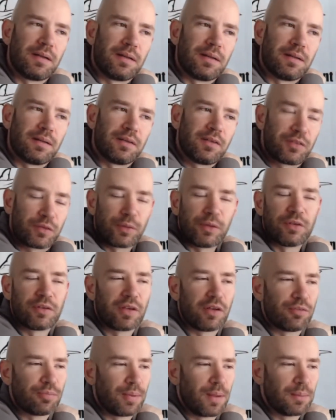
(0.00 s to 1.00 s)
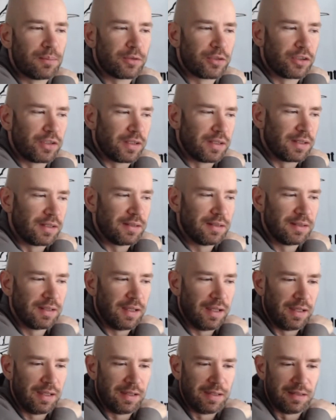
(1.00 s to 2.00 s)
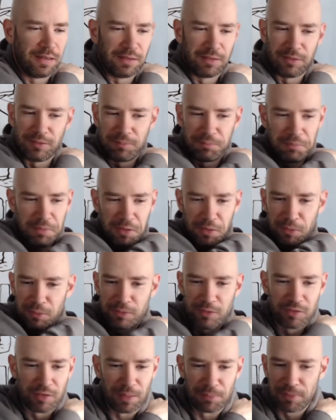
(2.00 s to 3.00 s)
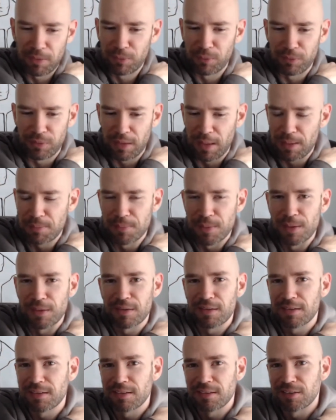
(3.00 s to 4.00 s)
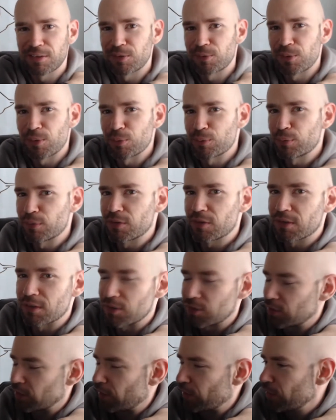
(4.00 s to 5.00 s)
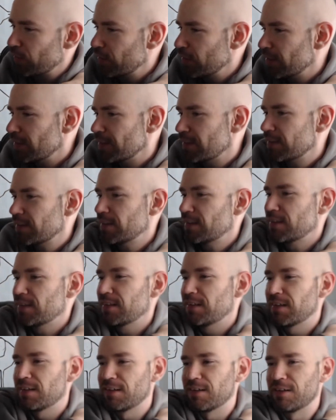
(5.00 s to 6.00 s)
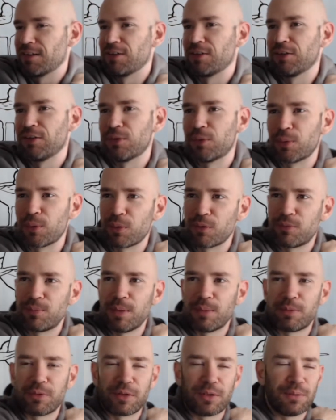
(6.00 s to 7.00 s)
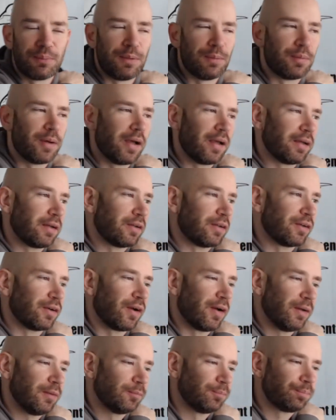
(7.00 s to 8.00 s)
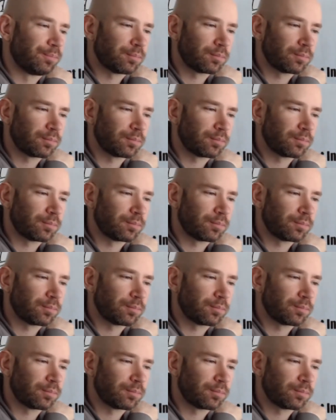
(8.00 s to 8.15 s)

self-publishing it, and you know, same thing with game making. You don't know if it's going to sell. You don't know if people are going to be buying it or not.